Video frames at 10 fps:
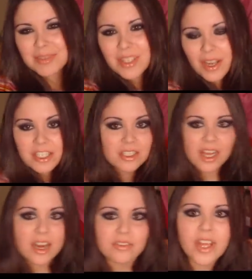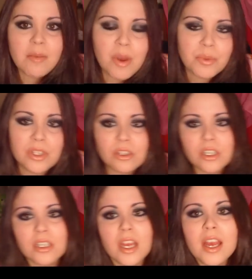So I just kind of came up with a
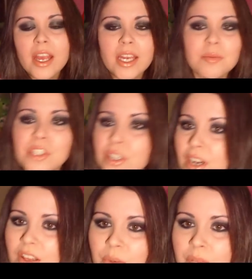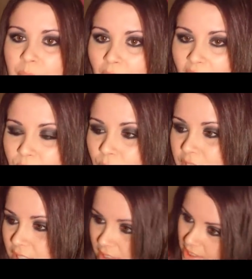look. And I'm sure other people have worn it.